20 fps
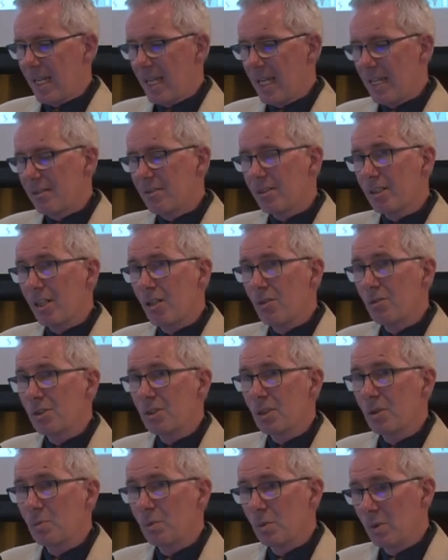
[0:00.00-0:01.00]

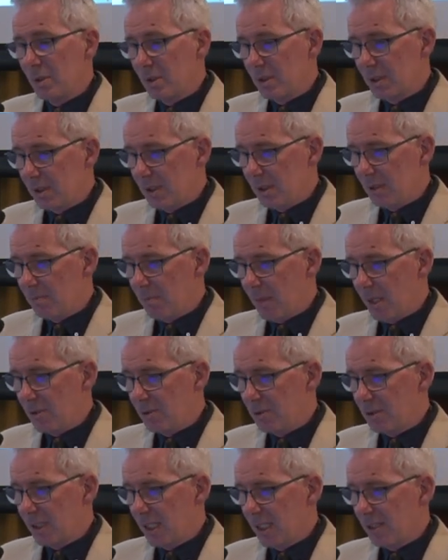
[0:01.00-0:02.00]
agriculture would in
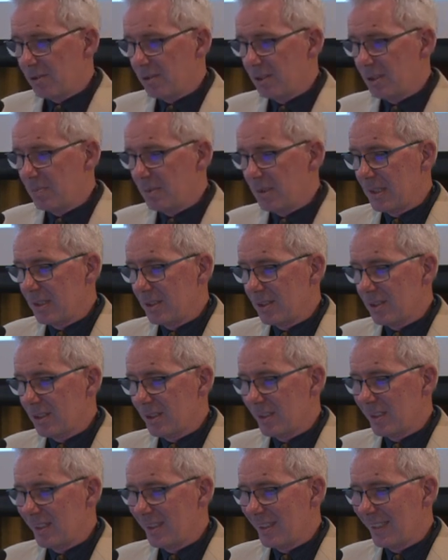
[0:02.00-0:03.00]
most countries be
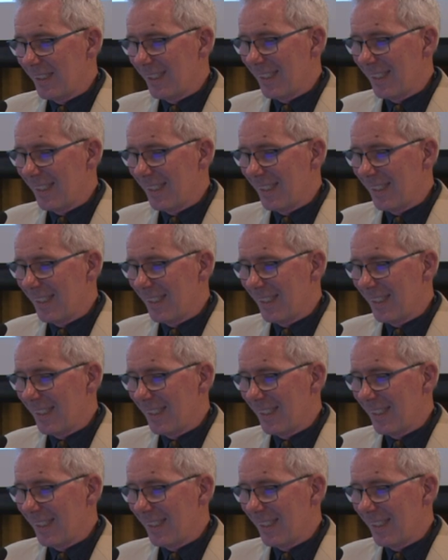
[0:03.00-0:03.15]
considered